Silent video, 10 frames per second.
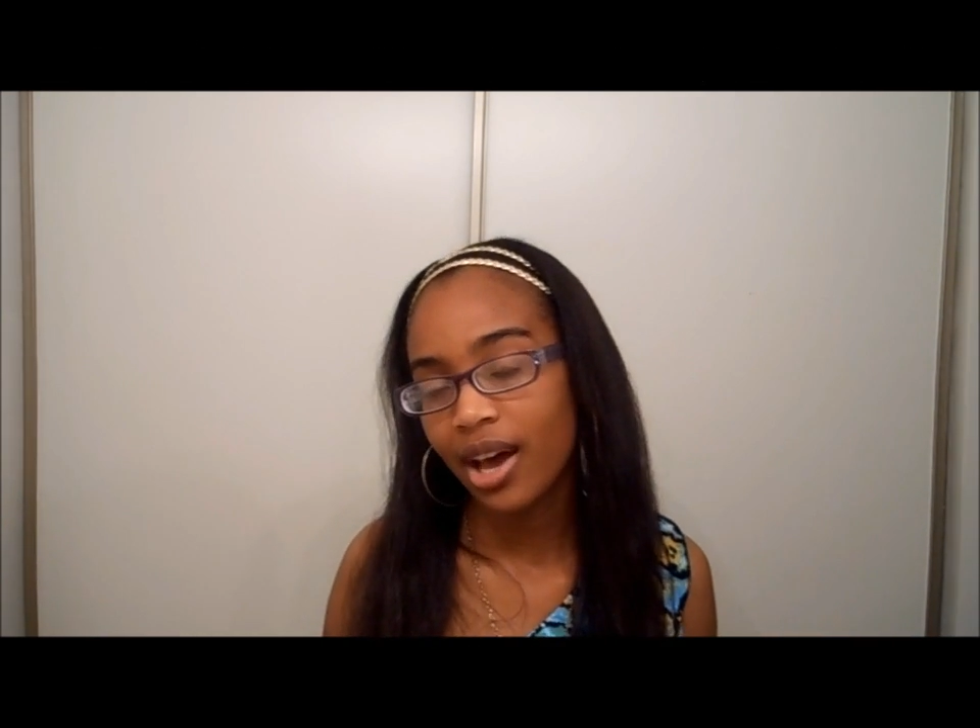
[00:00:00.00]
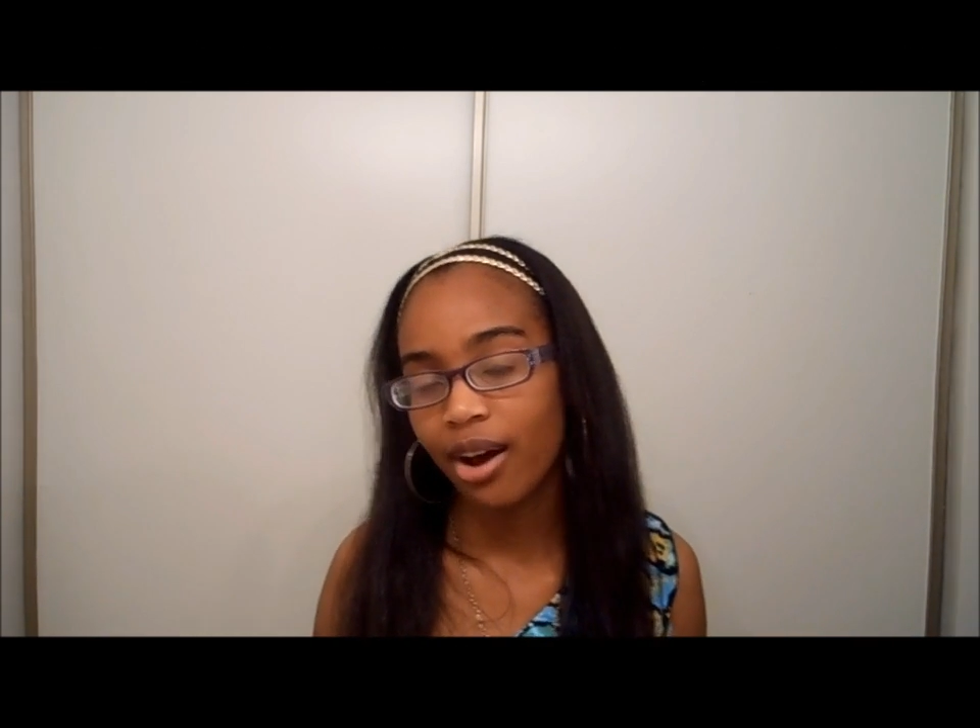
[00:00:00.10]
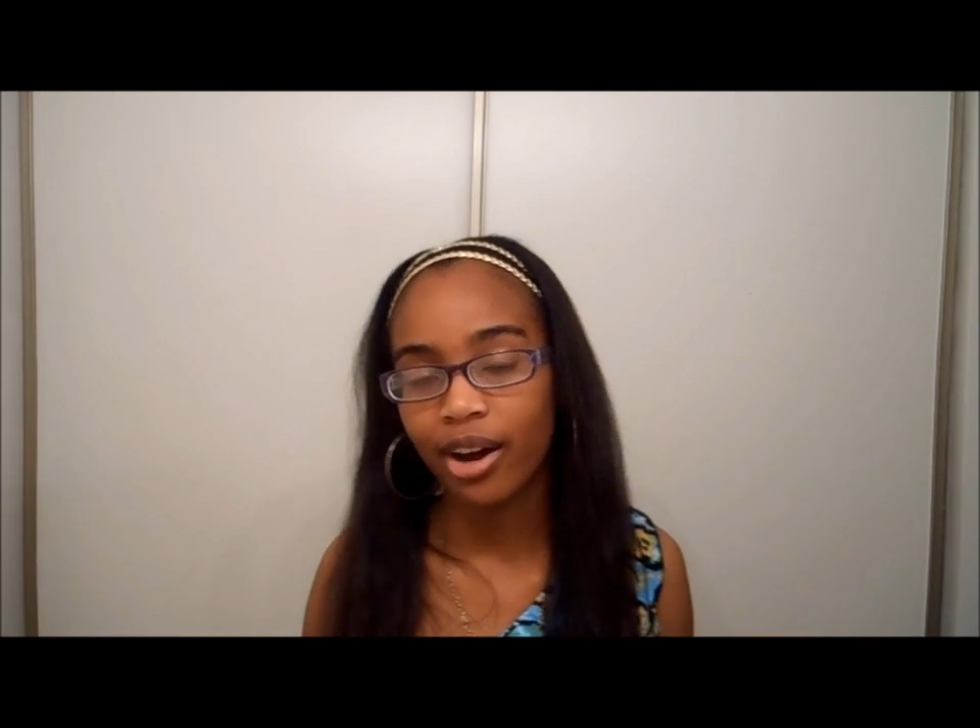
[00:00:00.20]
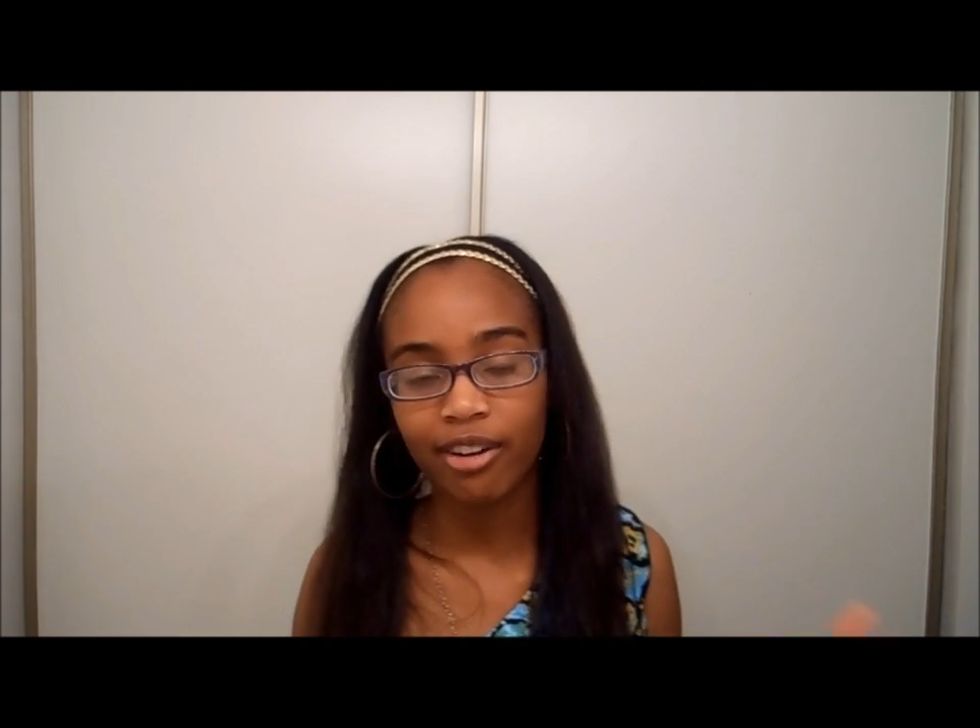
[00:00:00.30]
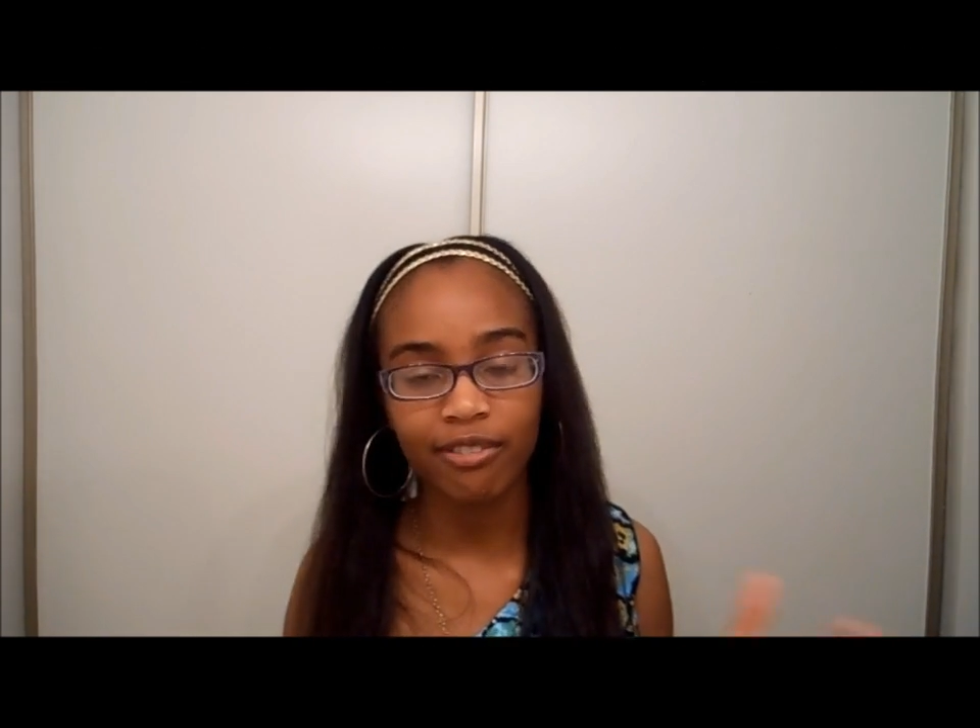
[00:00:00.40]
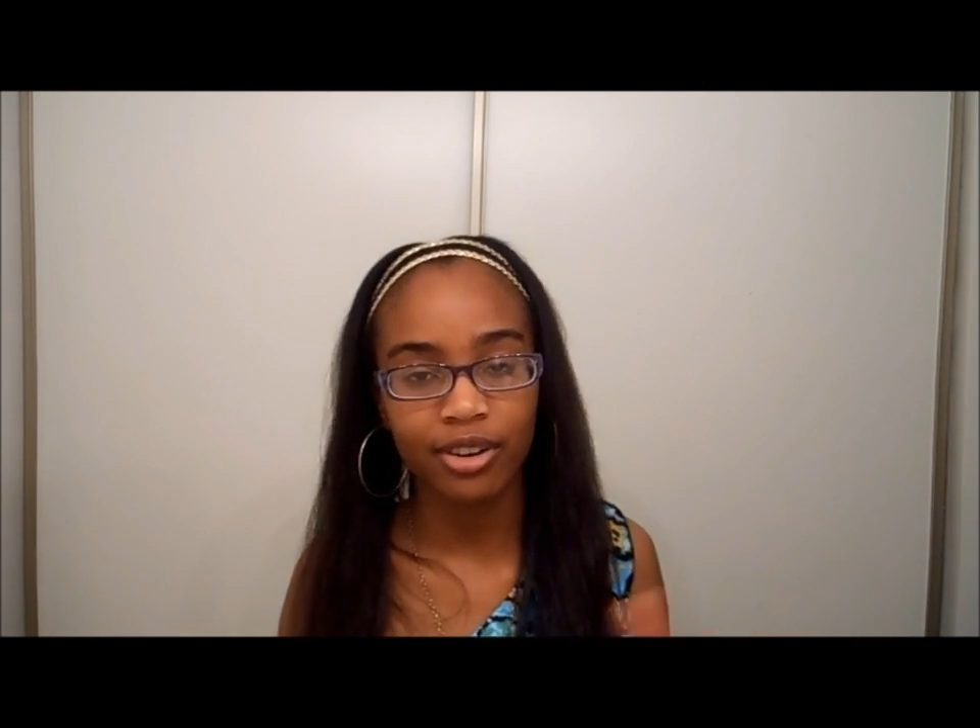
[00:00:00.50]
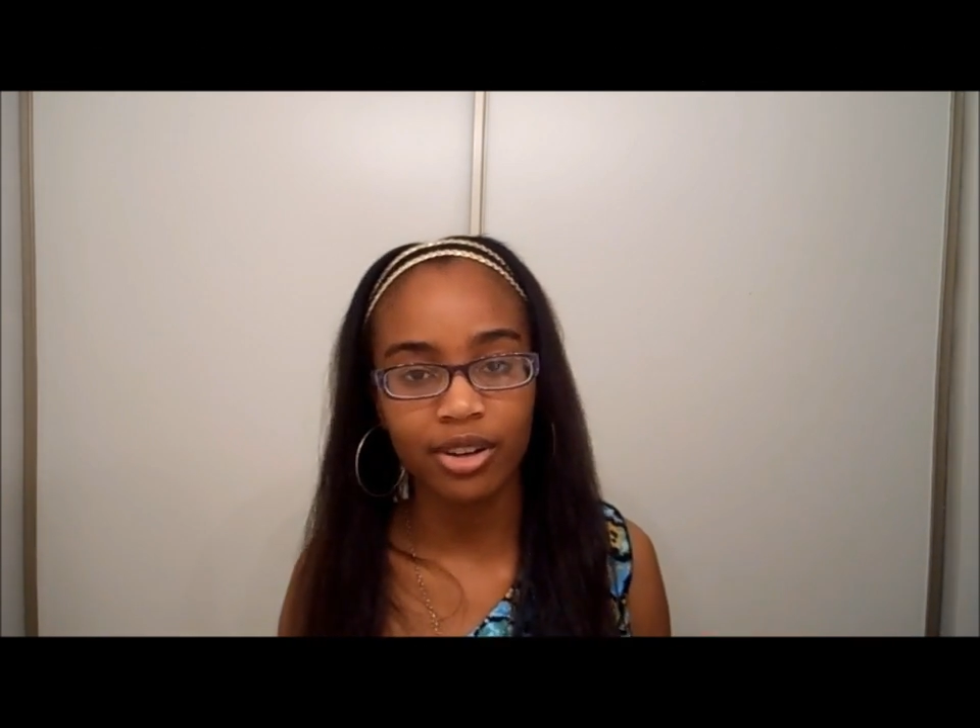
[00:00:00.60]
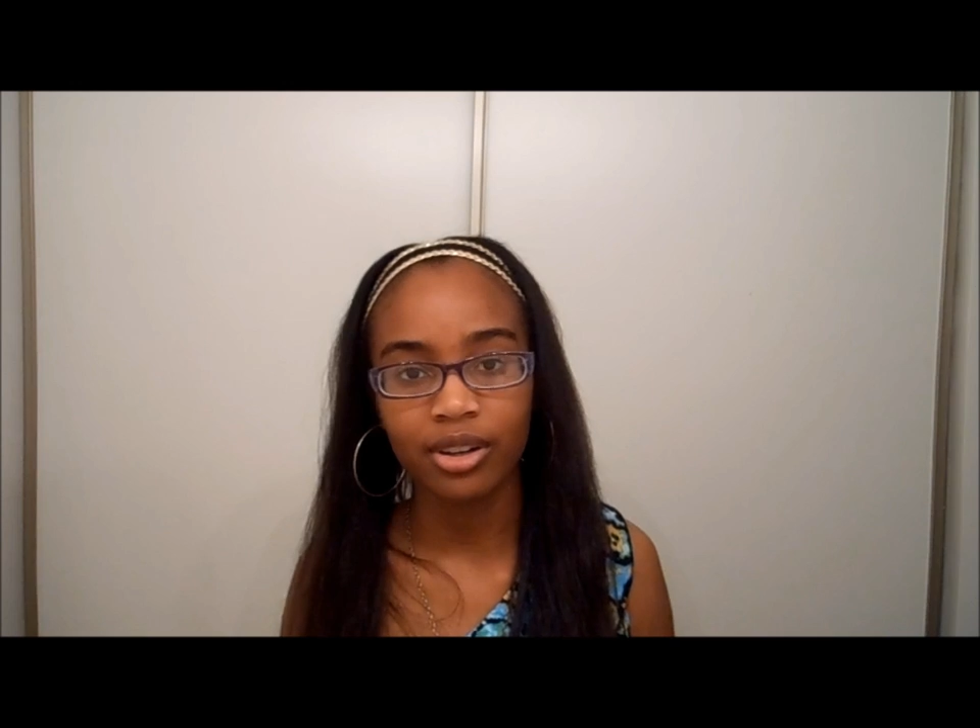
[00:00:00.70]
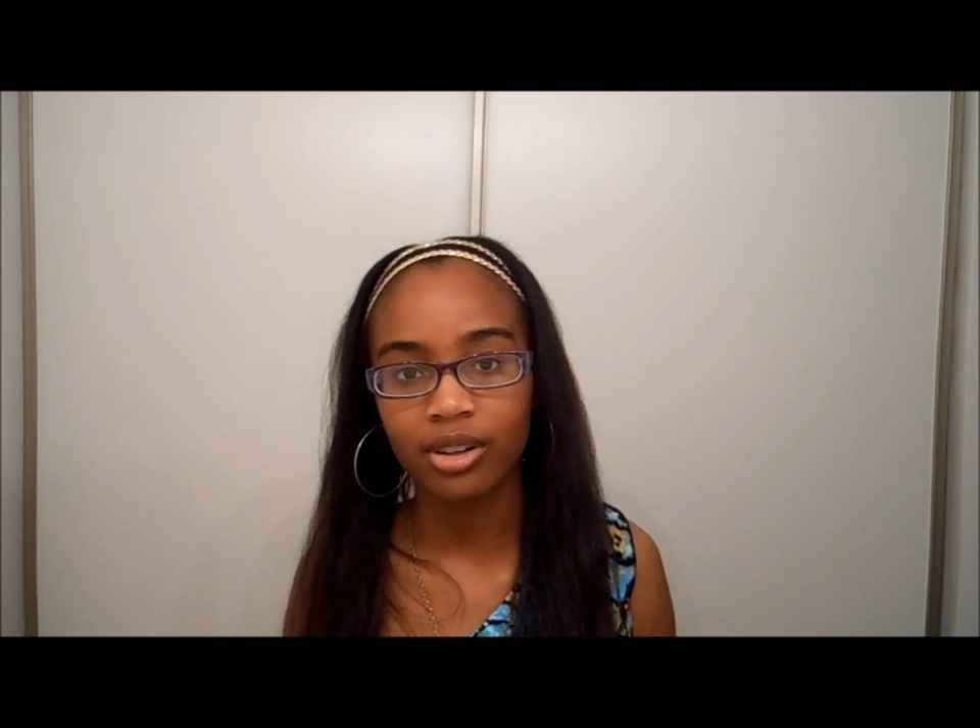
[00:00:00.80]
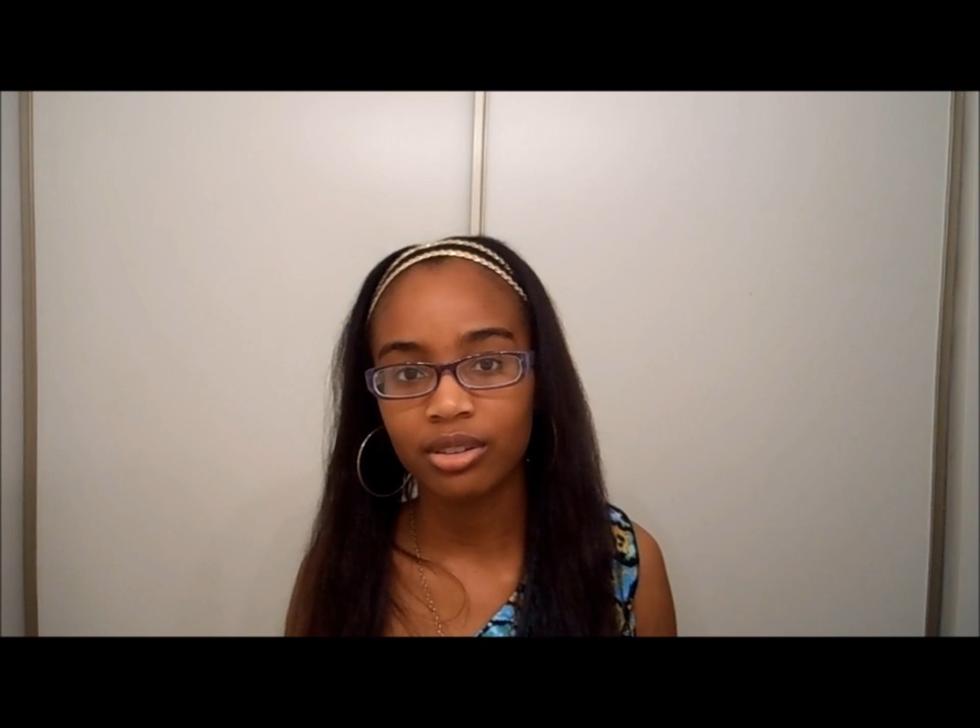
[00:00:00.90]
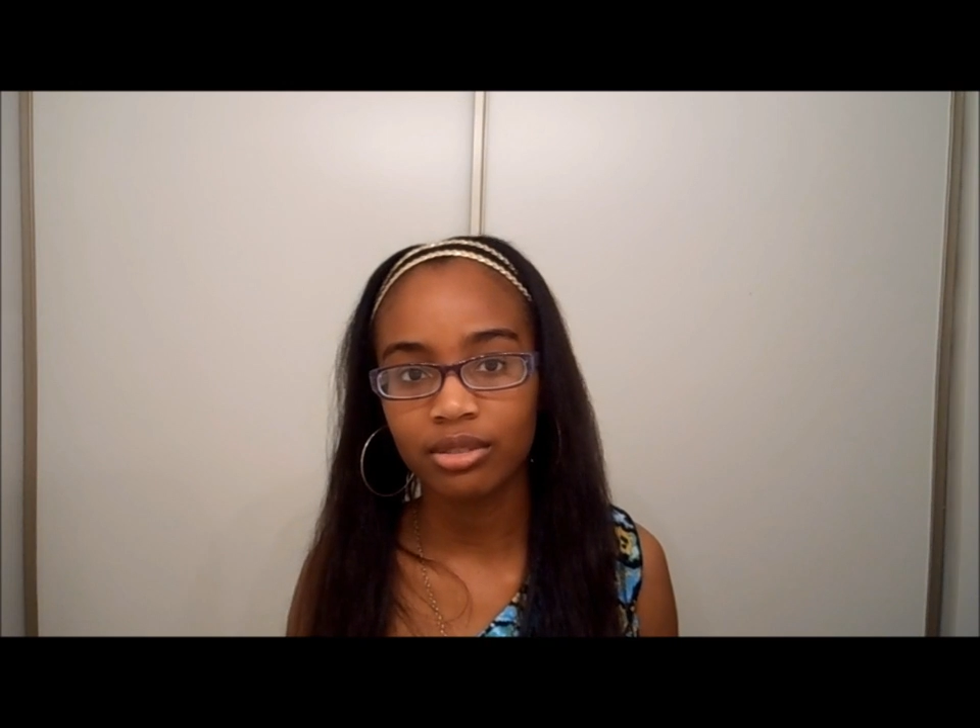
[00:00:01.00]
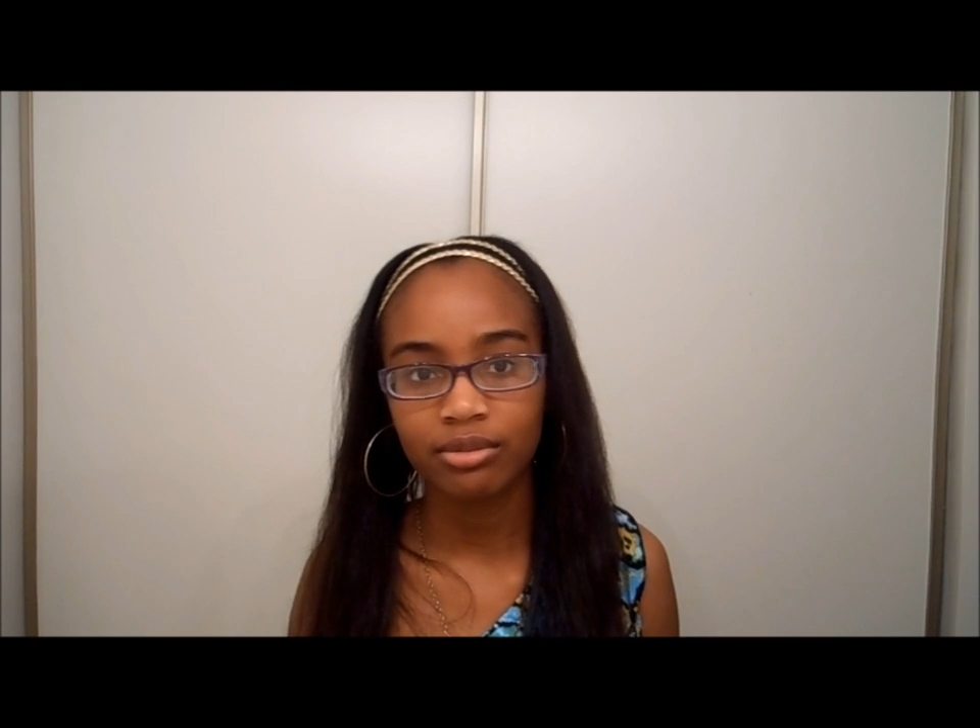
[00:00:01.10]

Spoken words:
However,